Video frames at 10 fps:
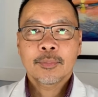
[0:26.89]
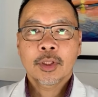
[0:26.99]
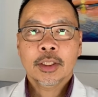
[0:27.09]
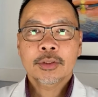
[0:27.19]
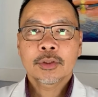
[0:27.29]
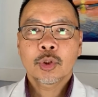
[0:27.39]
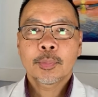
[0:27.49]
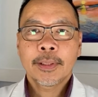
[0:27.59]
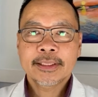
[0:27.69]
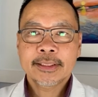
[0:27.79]
Dr.
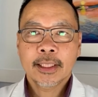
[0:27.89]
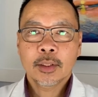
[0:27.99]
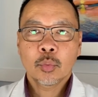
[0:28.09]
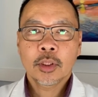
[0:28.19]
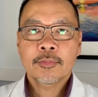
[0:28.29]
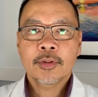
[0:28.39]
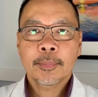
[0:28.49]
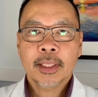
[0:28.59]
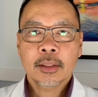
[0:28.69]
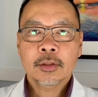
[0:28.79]
Lopez Tan, one of the
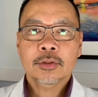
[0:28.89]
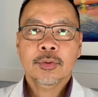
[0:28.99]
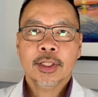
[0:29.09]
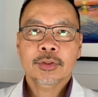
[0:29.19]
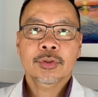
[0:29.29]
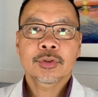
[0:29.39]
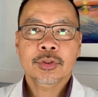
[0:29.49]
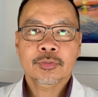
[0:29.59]
medical directors